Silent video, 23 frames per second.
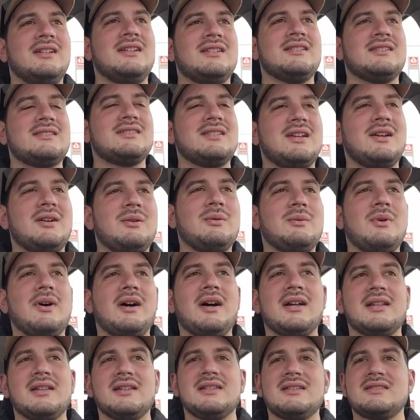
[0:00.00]
So
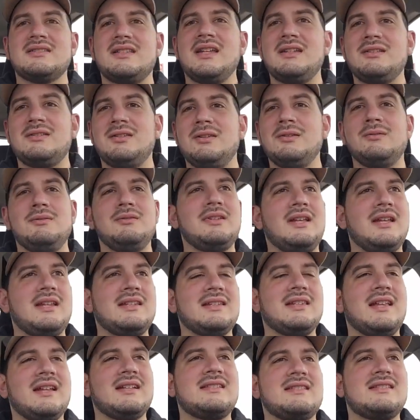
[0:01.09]
uh, stay tuned
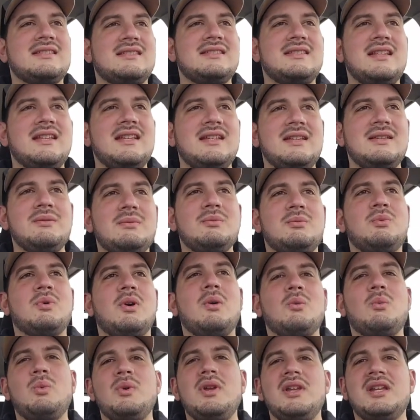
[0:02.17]
and let's see
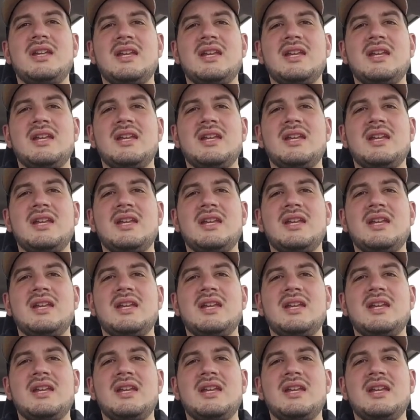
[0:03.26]
what we